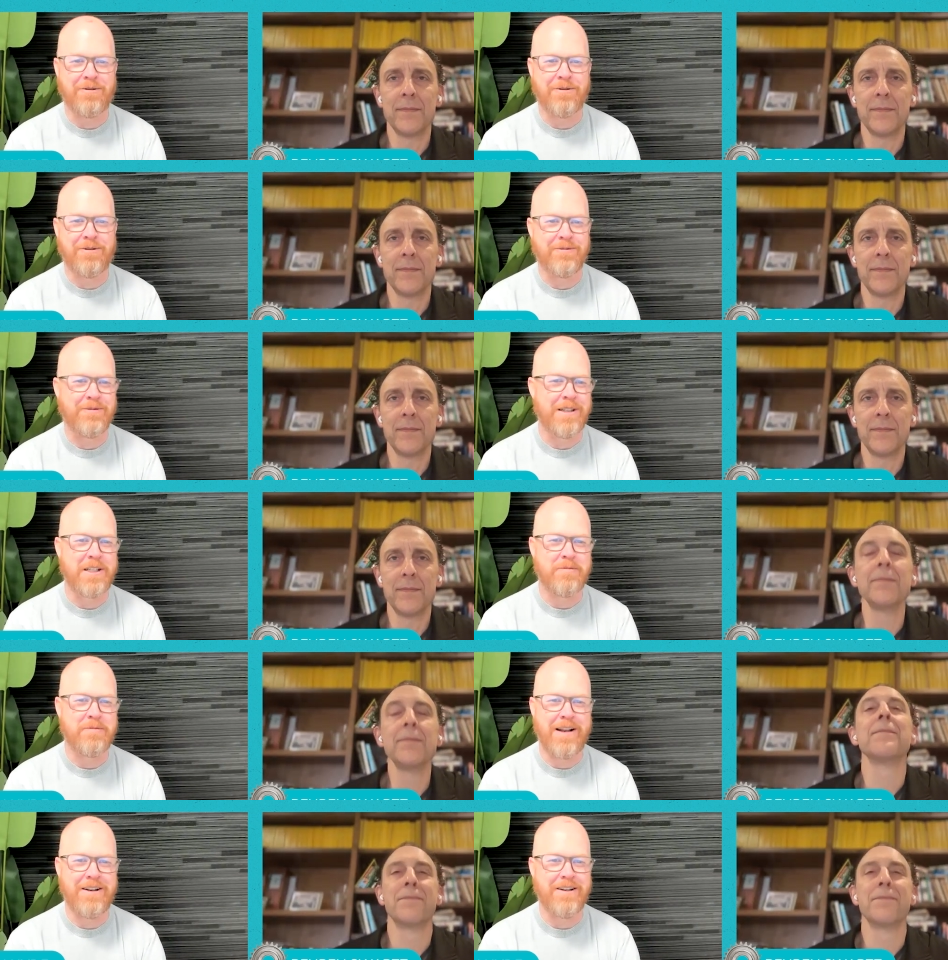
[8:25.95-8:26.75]
Speaker 1: or we'd
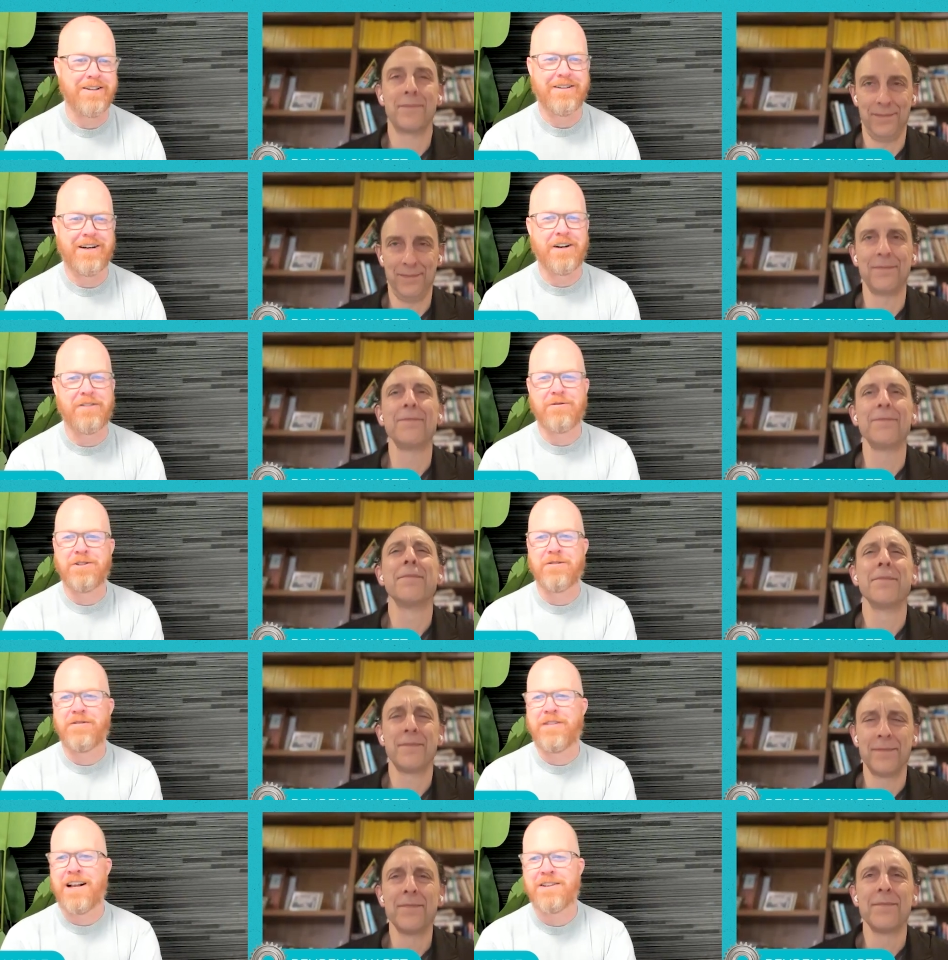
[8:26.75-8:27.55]
spend
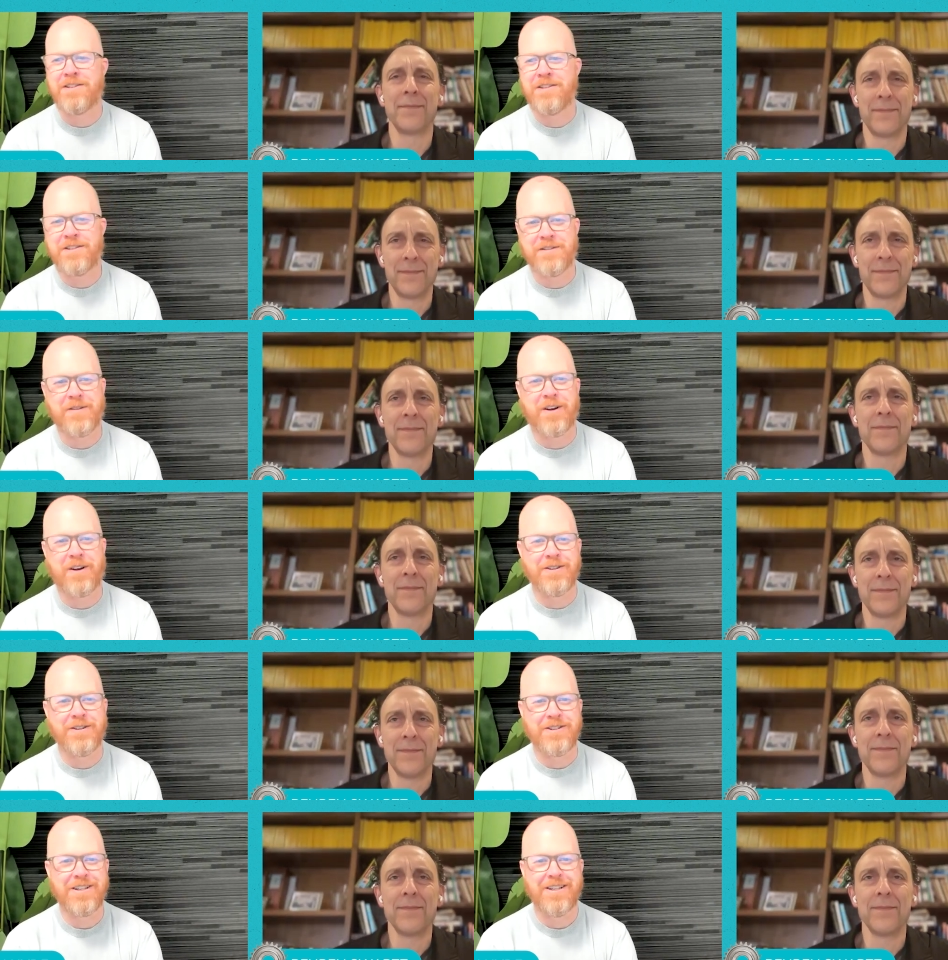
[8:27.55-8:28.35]
hundreds of thousands of
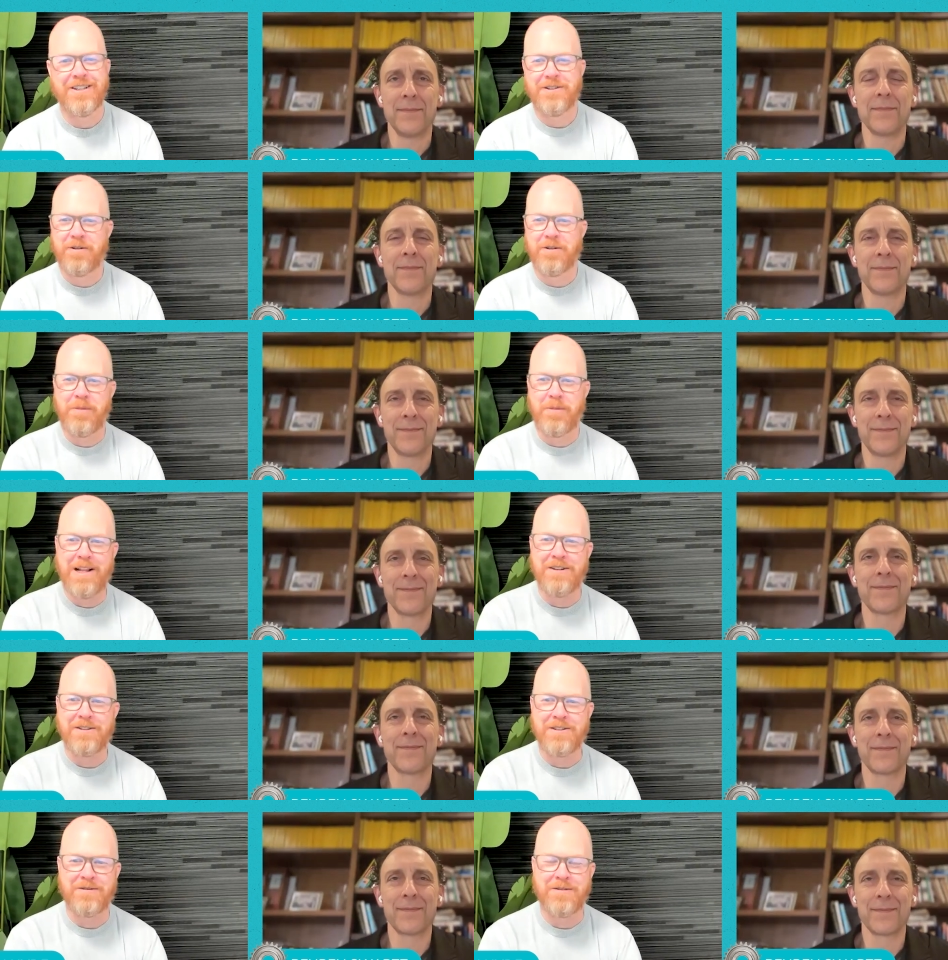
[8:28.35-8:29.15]
dollars or
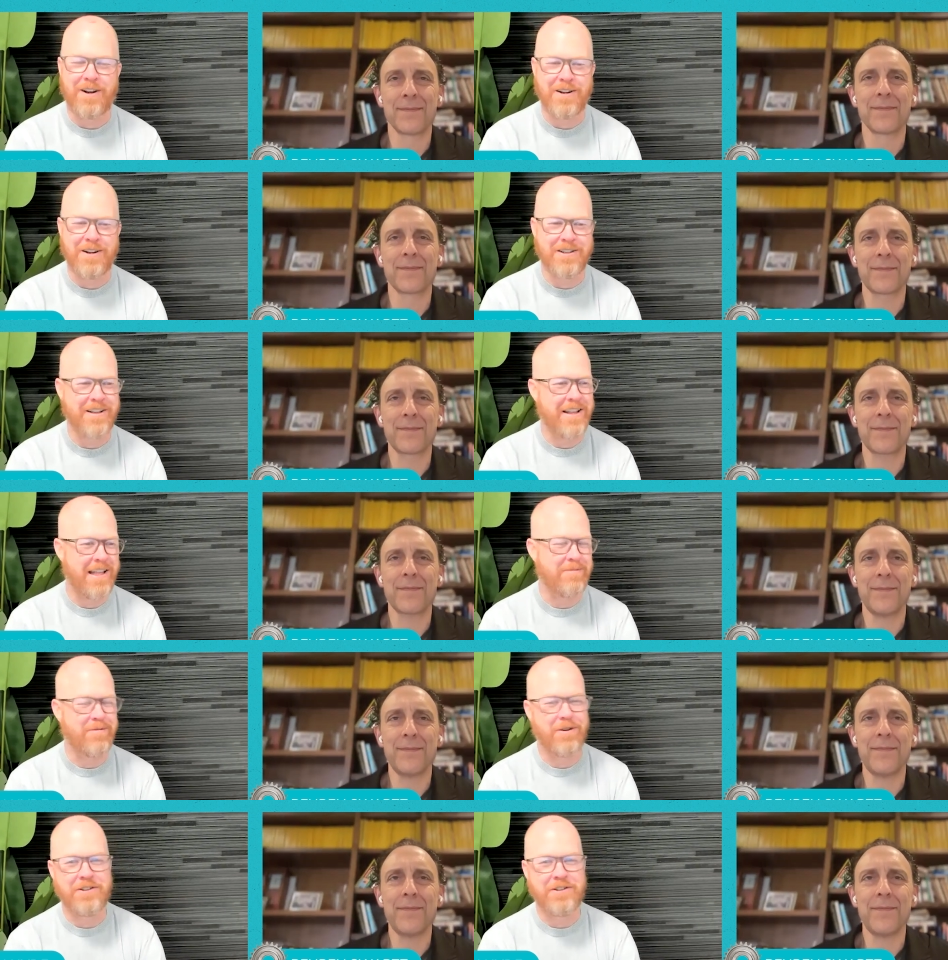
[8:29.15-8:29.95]
millions of dollars and then
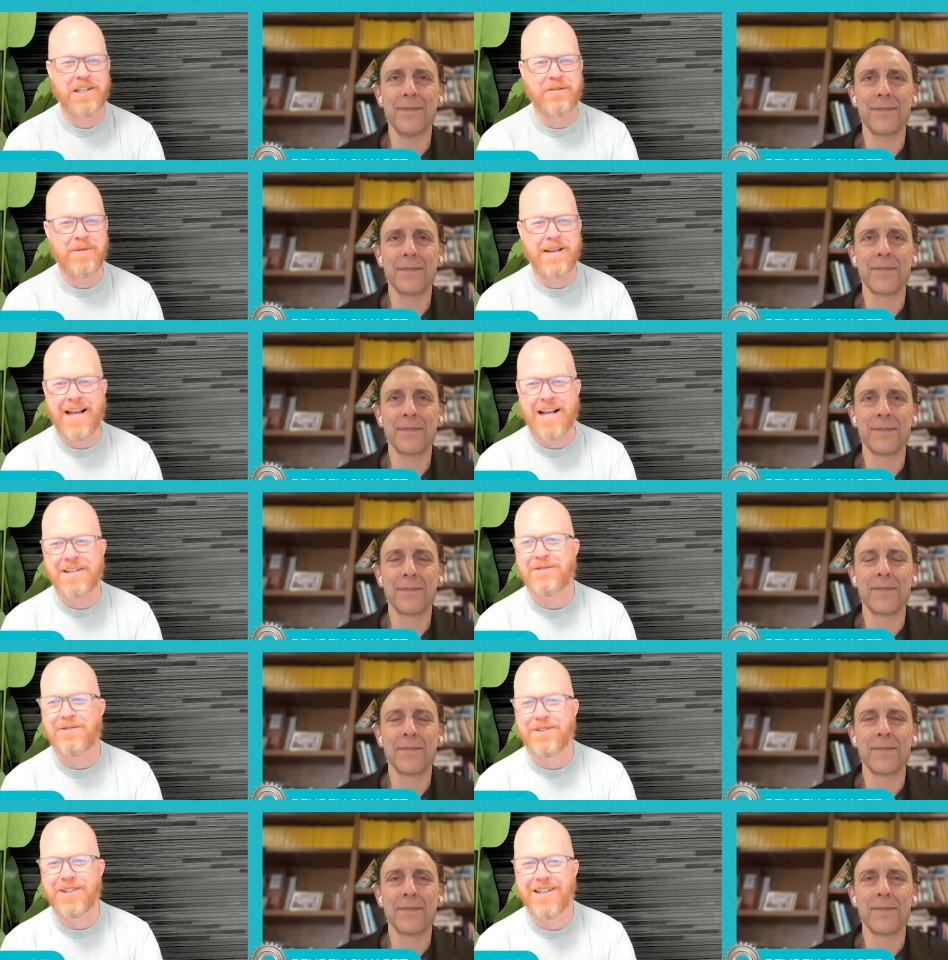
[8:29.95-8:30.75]
the project to be
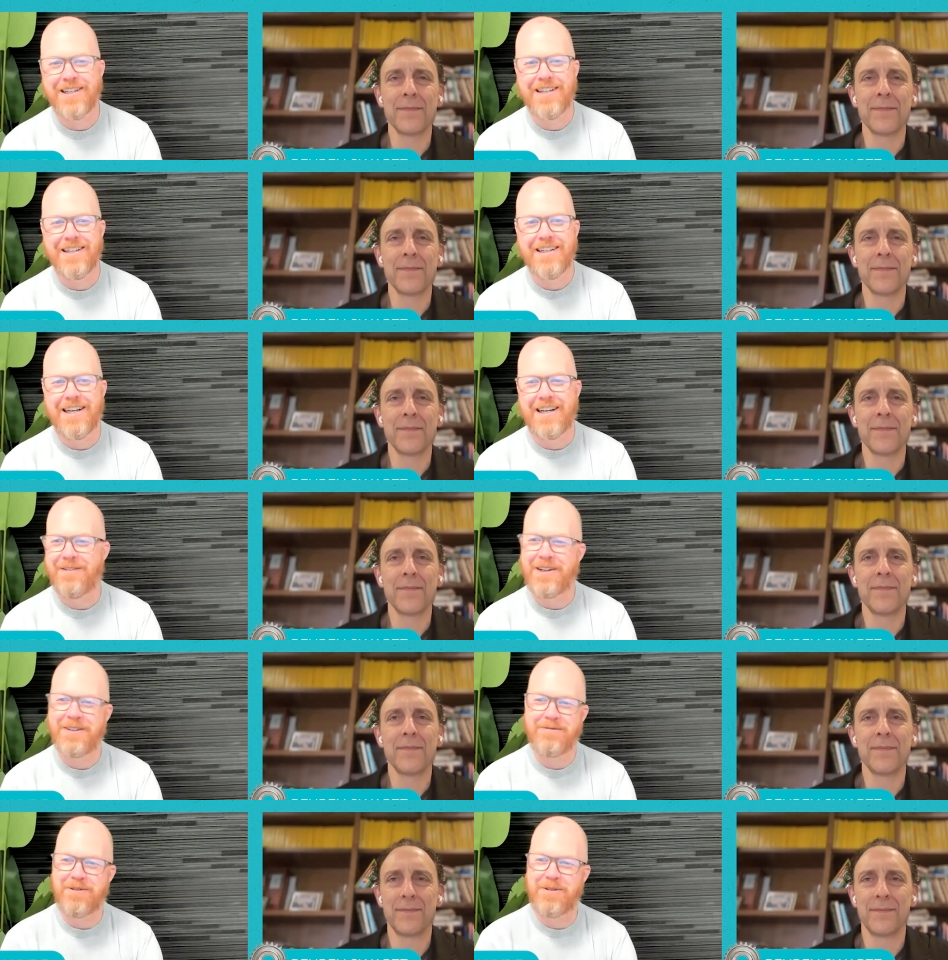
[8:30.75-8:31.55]
cancelled. I'm
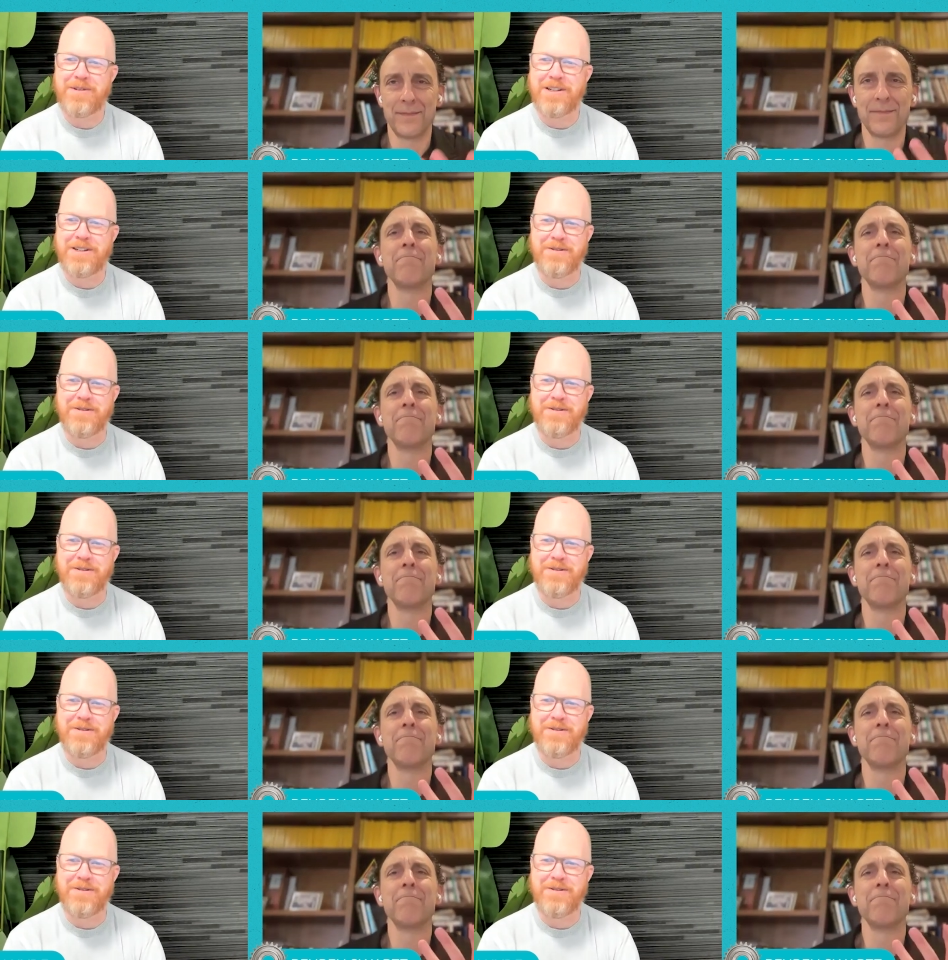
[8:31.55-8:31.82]
like, what am I